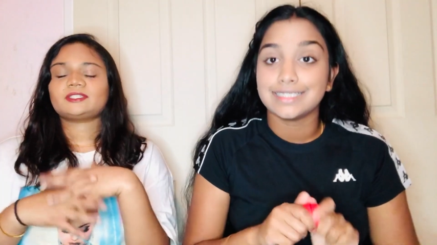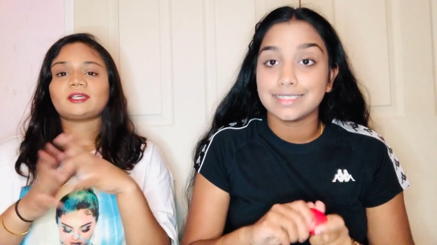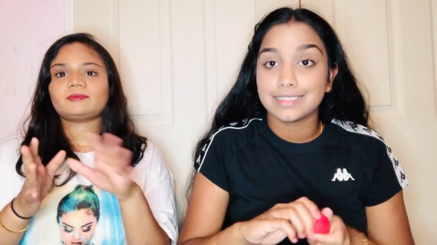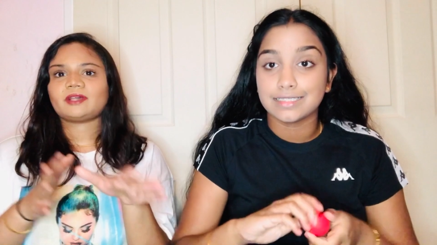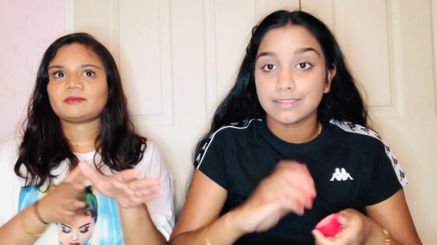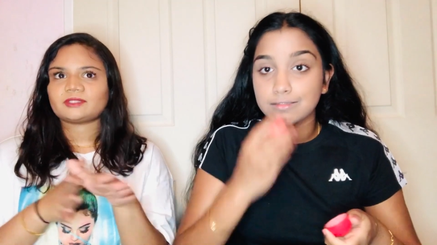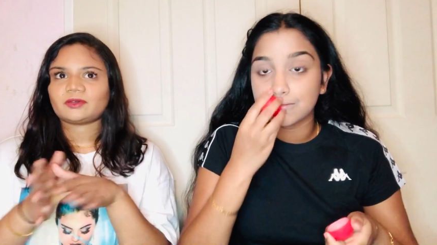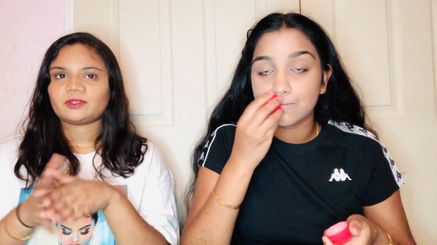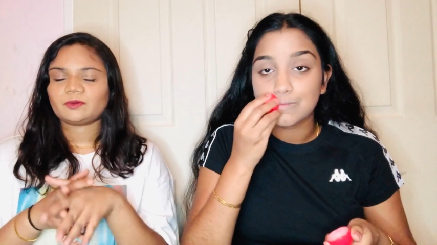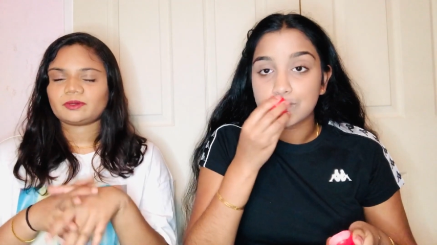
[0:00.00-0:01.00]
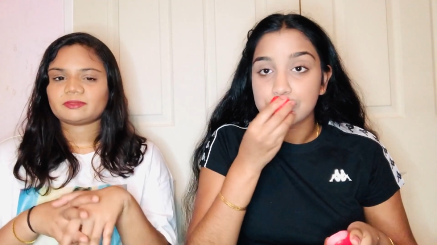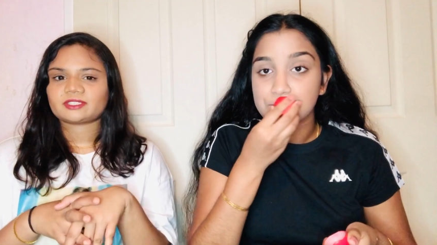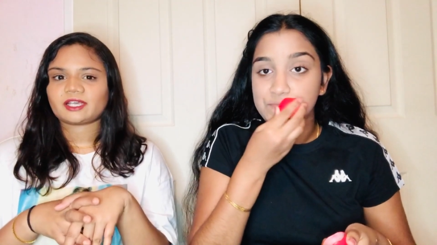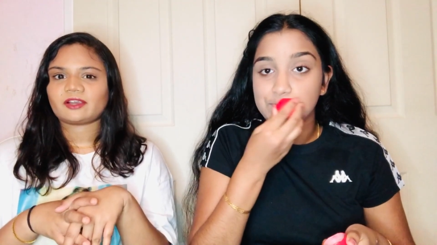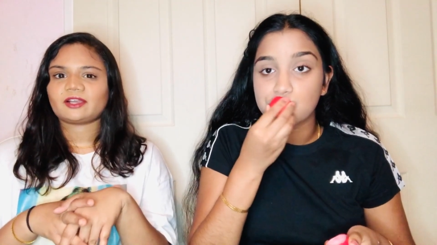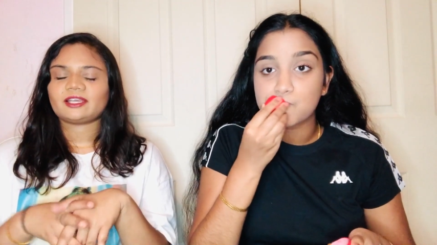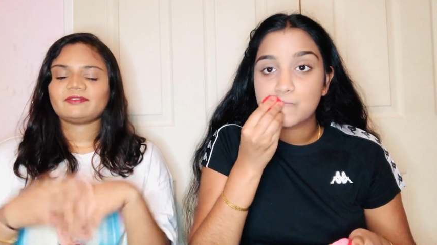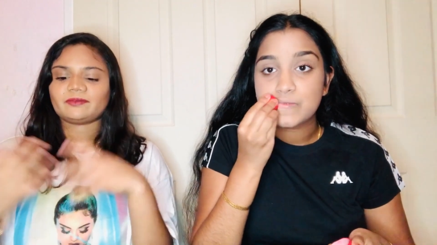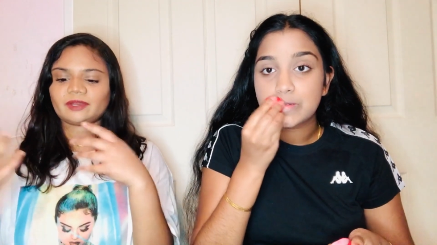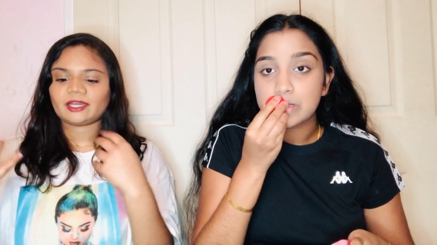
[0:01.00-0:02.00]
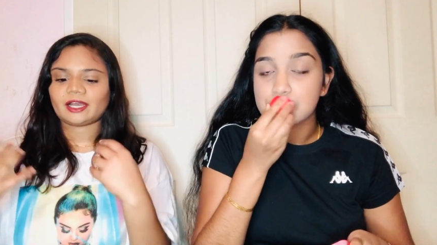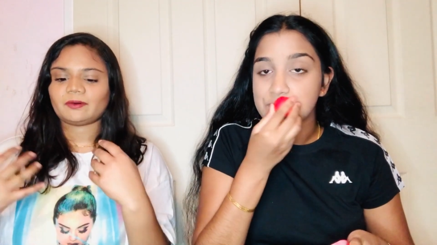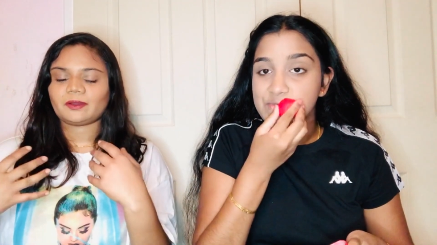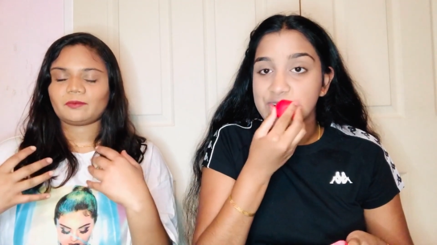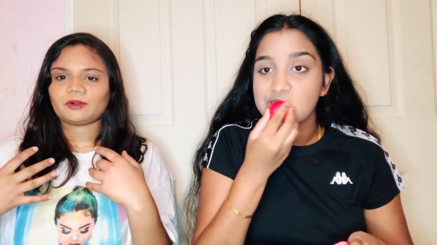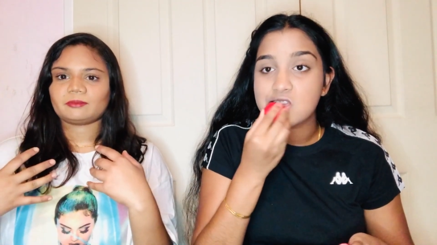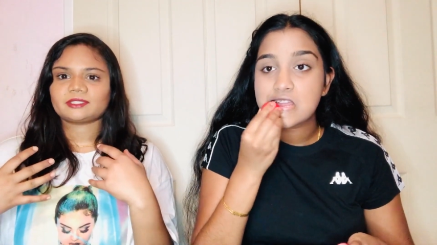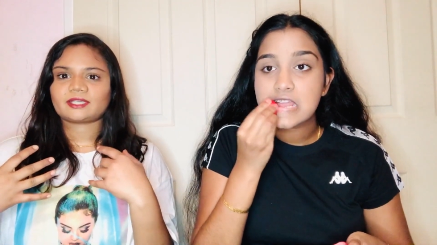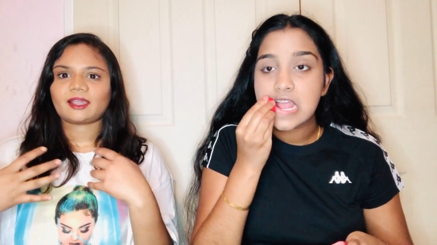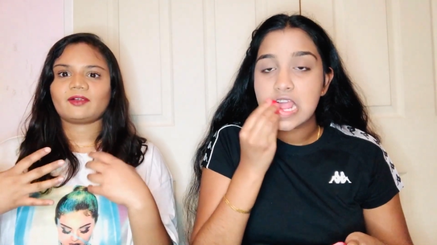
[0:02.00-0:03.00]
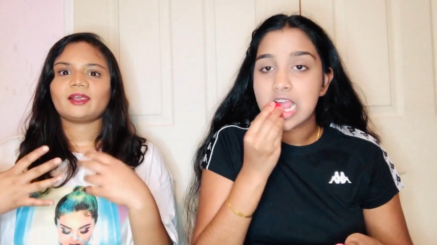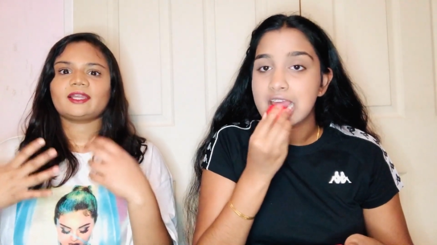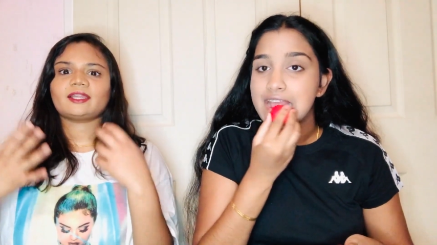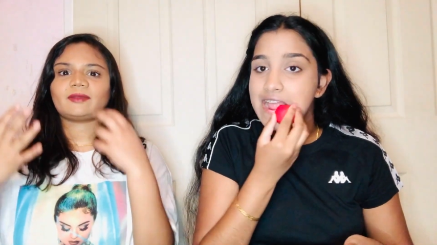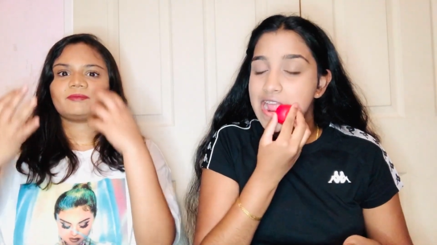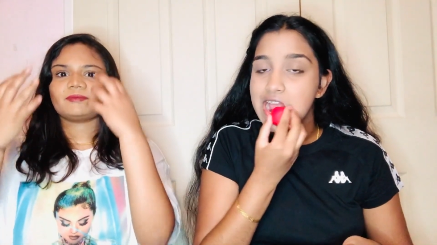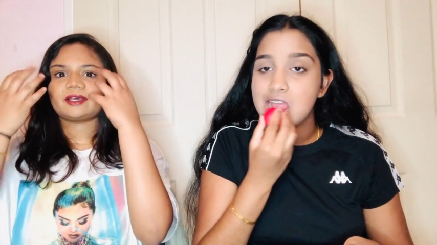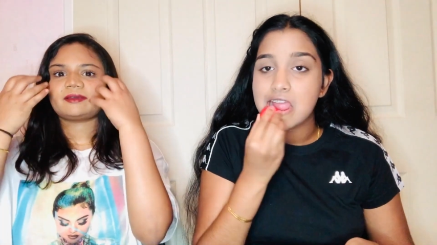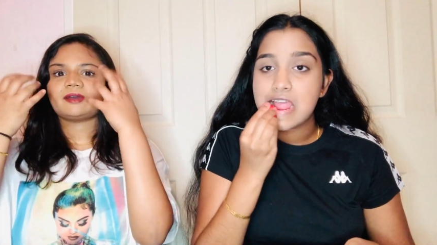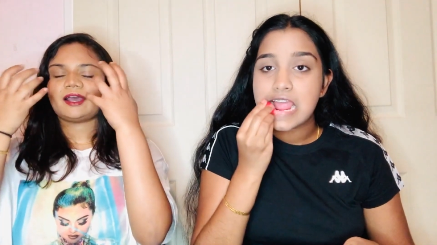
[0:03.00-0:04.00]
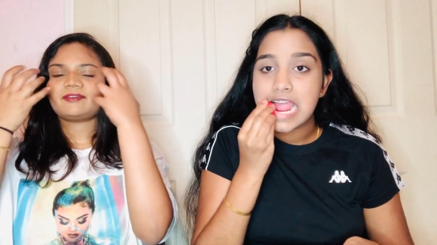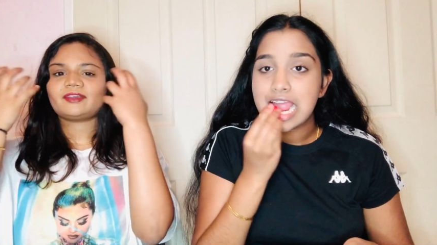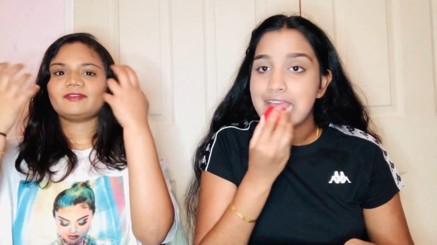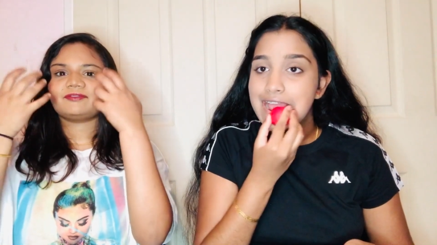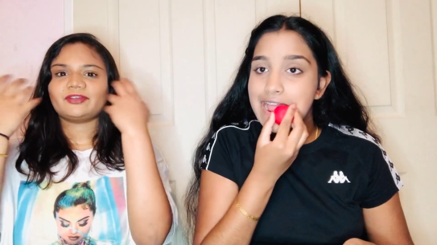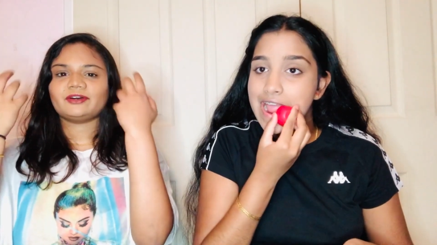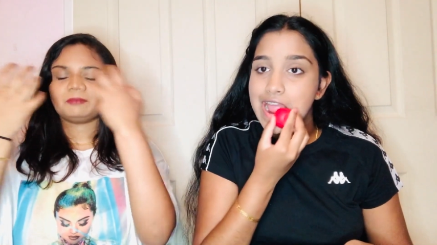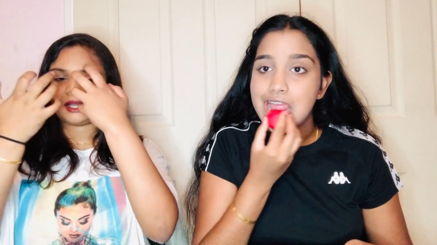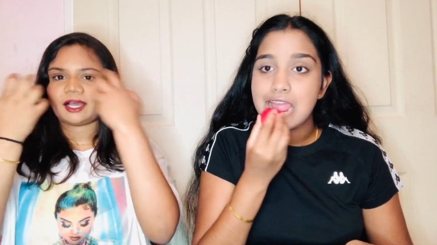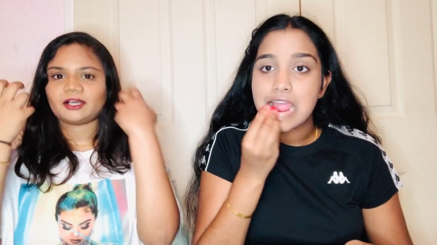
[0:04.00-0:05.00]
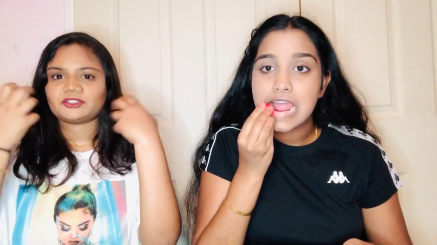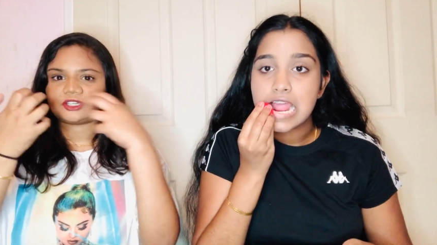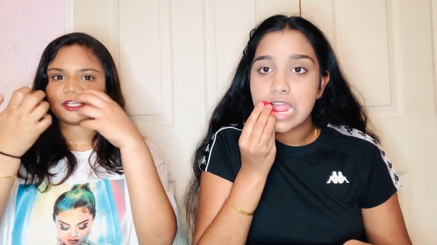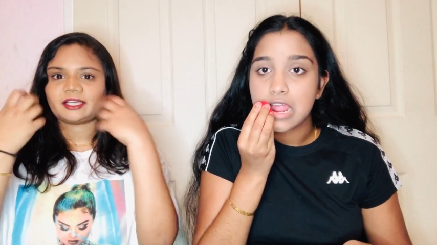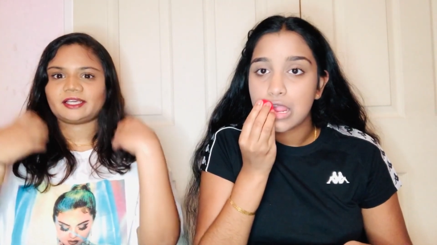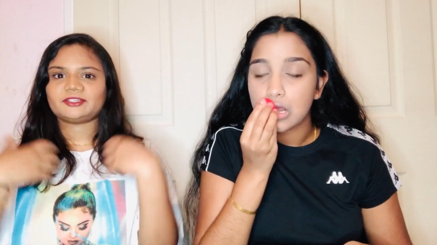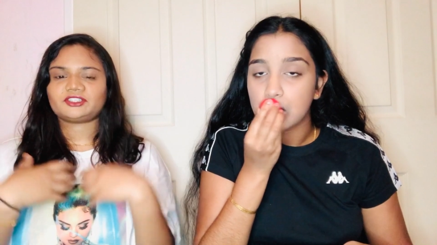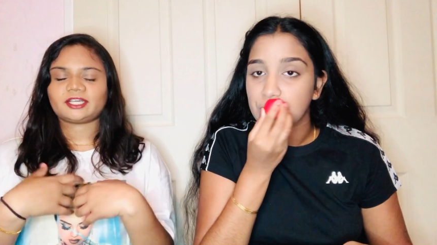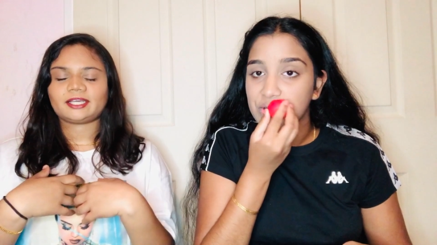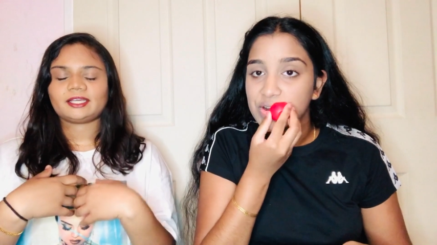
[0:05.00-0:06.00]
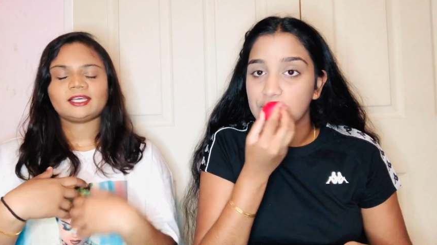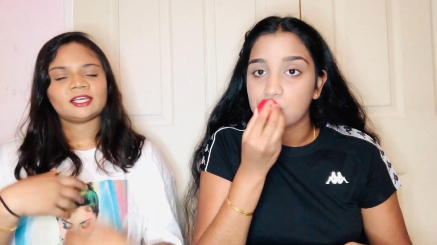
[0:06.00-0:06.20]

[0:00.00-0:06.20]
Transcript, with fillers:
Speaker 1: Sometimes I only wear mascara. Even right now, I wore mascara, and I like I can feel my eyes are like itching,